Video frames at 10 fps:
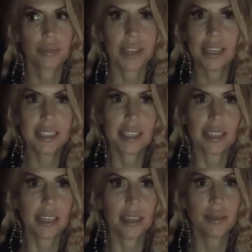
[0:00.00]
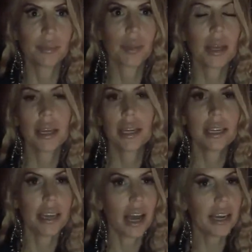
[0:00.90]
easily.
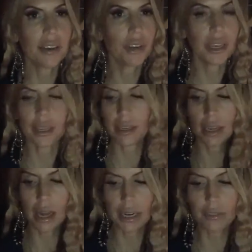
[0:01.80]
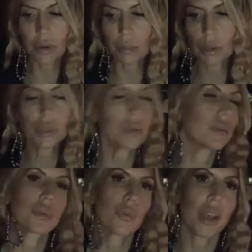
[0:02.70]
Not every person
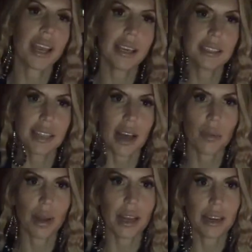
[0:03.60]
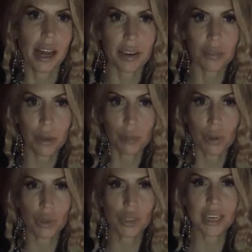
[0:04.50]
was raised that way. Not every
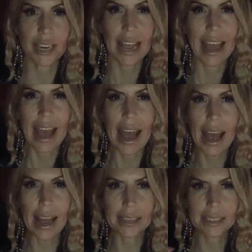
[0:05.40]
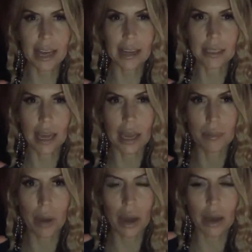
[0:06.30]
person has that
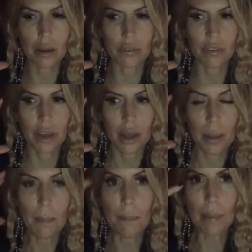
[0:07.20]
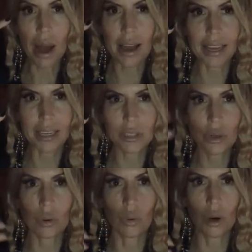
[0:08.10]
type of mind,
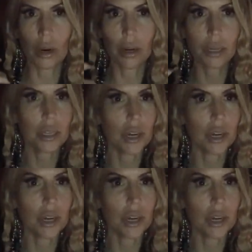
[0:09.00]
or, a